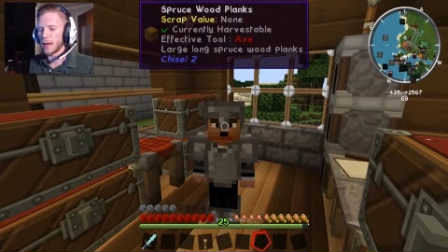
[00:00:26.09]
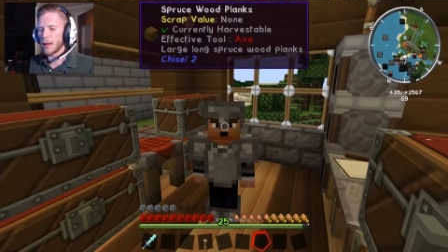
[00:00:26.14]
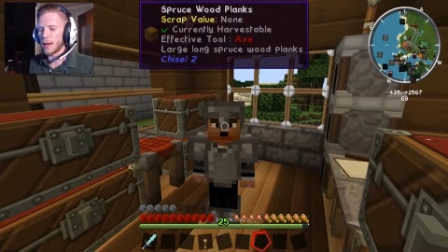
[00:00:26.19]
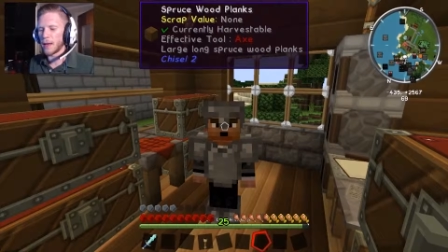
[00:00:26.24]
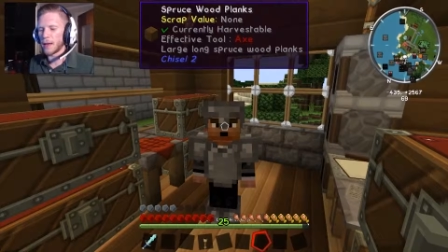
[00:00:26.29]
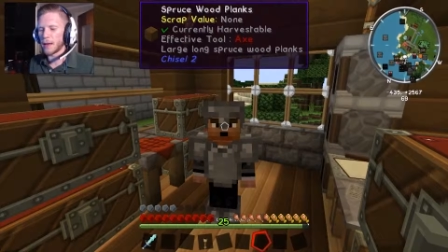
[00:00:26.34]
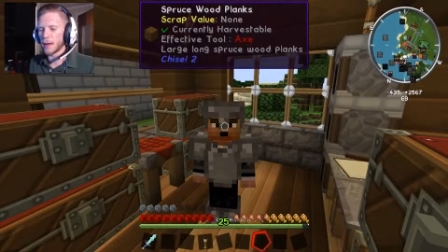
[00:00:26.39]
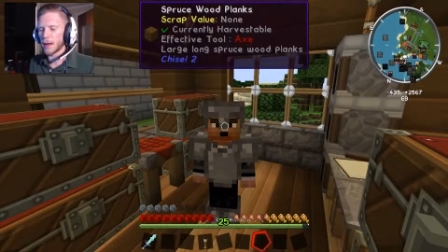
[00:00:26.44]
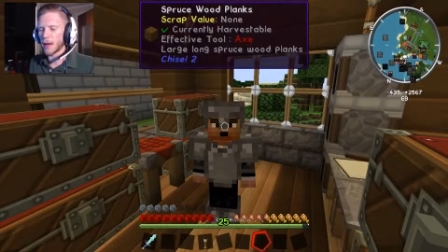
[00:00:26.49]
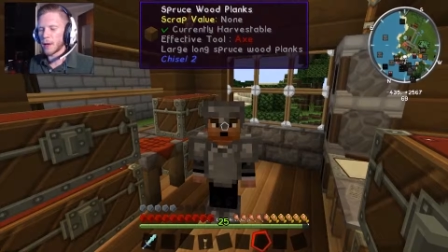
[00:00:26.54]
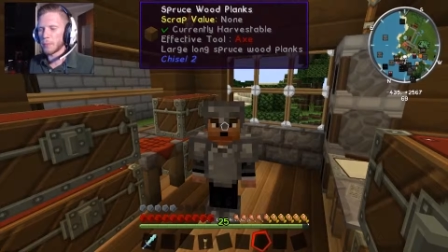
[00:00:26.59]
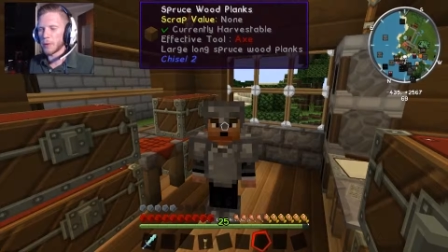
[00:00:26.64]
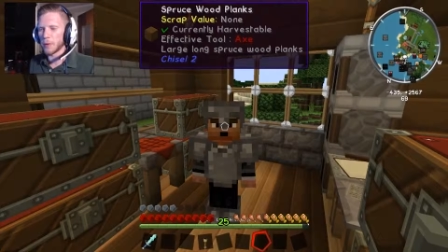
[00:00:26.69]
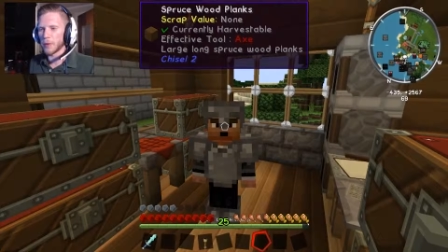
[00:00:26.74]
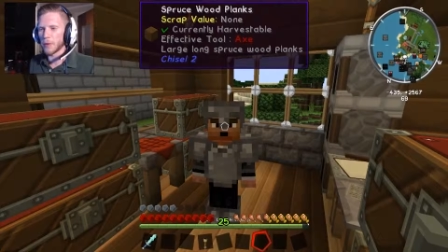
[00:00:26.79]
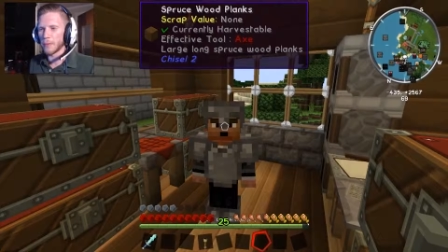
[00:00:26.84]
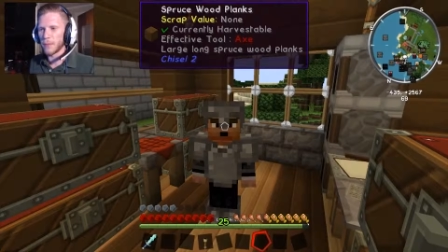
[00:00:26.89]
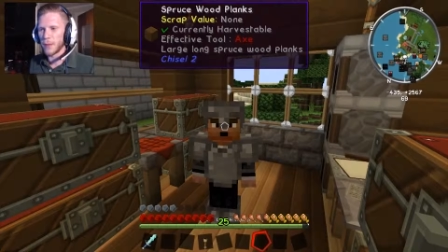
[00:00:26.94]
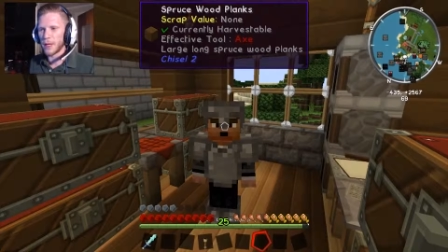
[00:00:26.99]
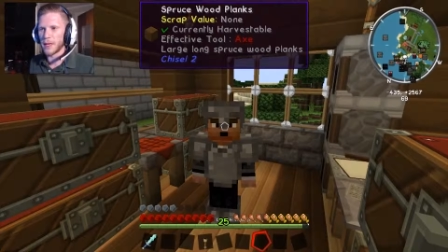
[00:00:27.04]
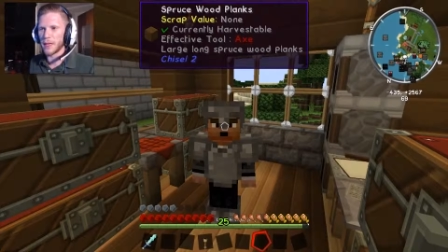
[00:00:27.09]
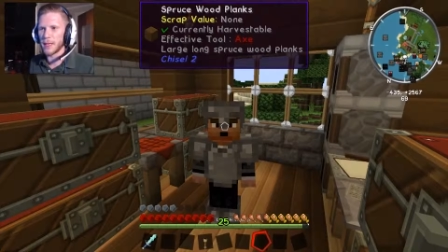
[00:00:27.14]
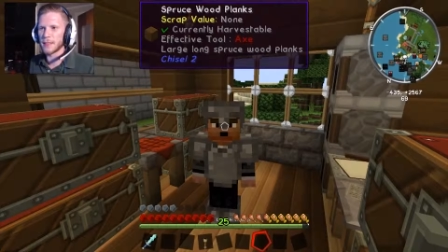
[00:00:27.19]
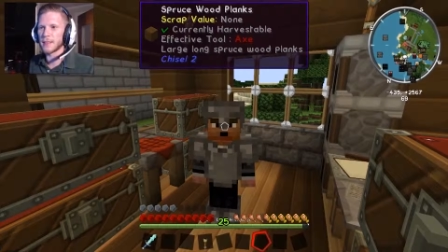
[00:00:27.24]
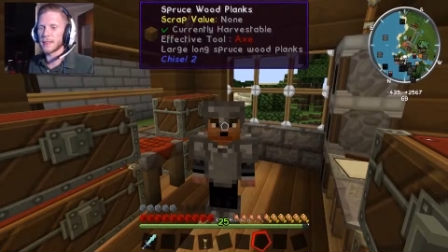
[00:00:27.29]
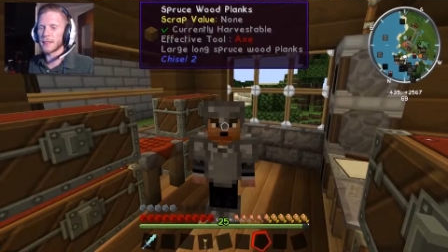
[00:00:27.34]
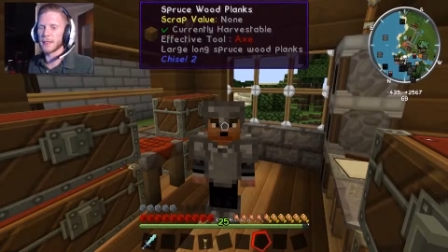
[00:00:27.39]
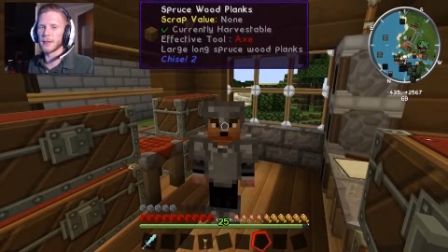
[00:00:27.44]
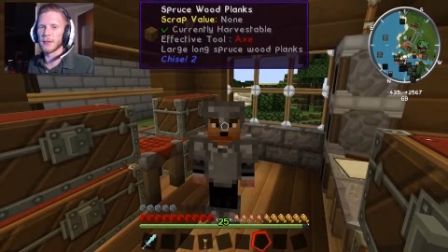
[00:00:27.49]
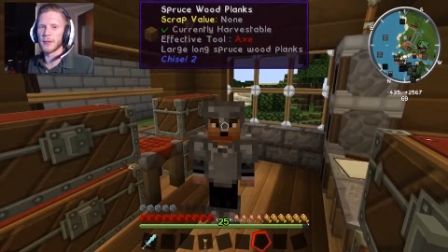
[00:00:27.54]
in a couple of minutes
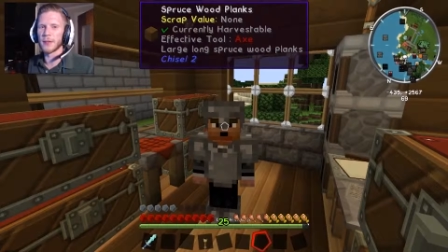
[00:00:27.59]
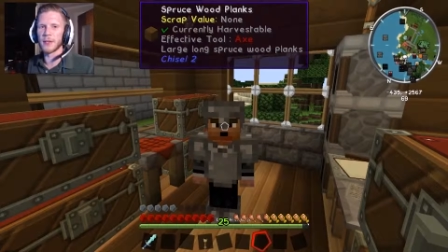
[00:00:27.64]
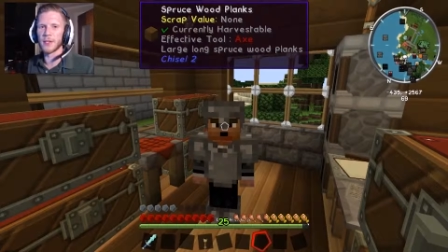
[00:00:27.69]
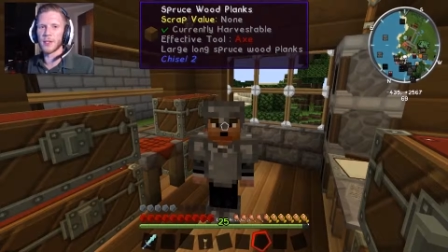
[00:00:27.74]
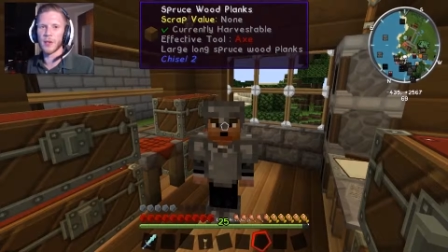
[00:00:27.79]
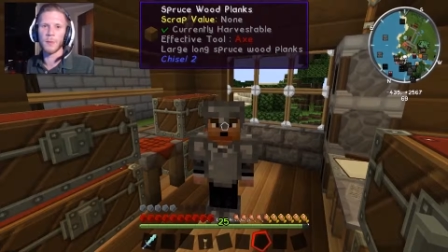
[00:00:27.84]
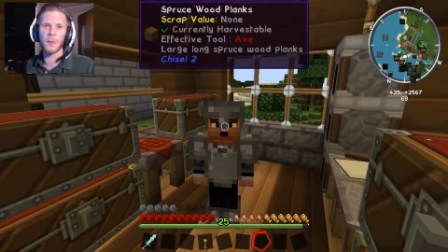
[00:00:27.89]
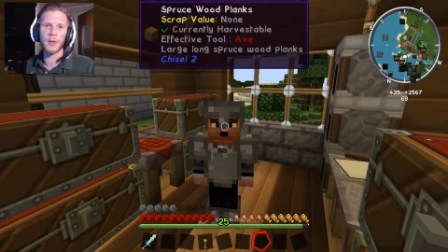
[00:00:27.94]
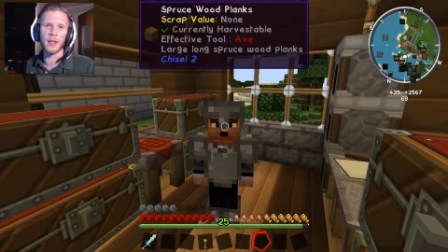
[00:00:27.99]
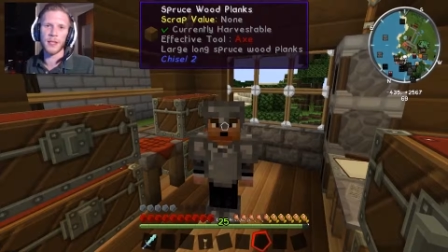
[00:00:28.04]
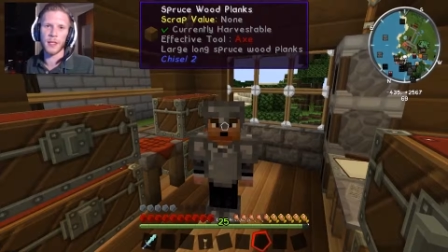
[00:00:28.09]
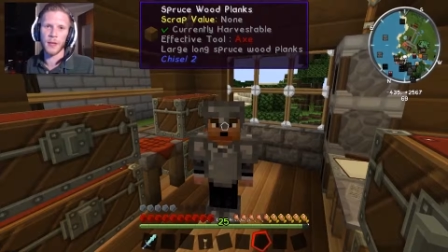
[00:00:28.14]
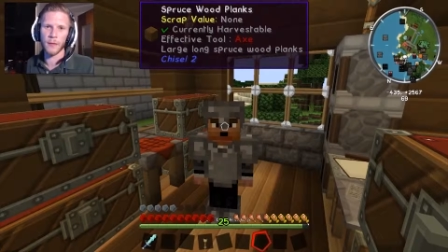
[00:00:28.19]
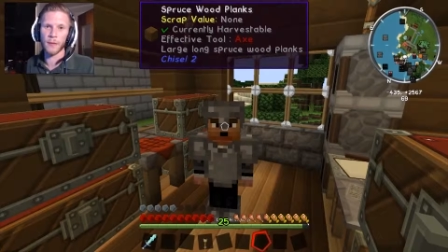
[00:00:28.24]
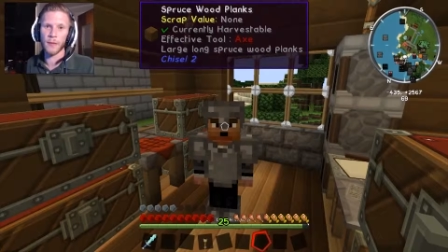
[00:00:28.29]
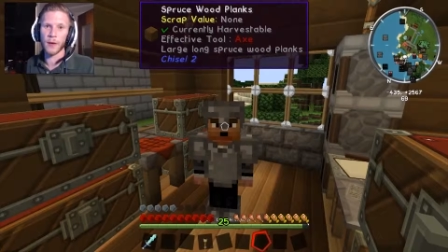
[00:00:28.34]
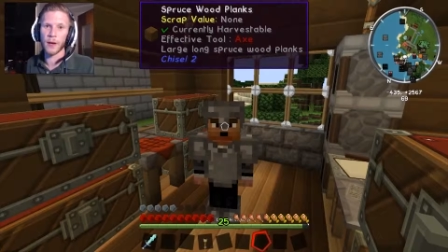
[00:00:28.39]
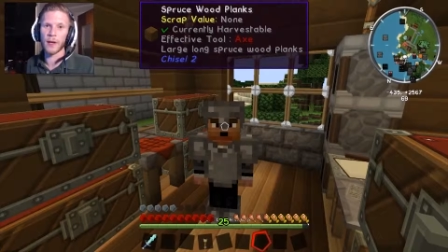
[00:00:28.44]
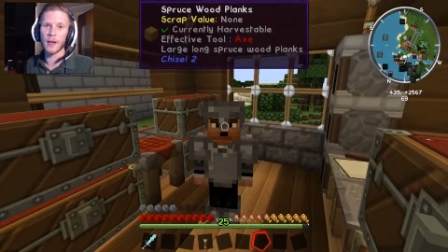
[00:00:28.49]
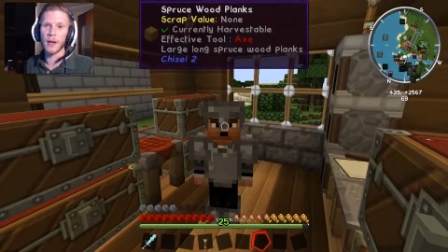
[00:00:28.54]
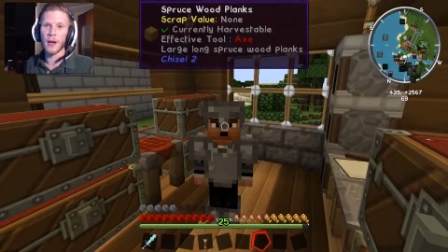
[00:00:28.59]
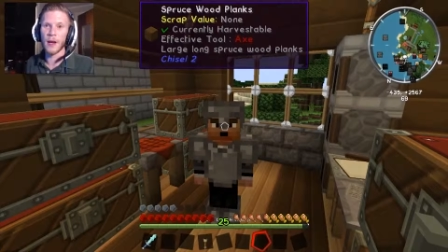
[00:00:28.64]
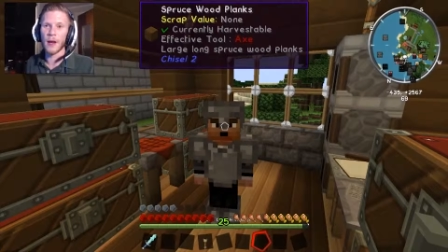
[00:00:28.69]
is, is going to be different.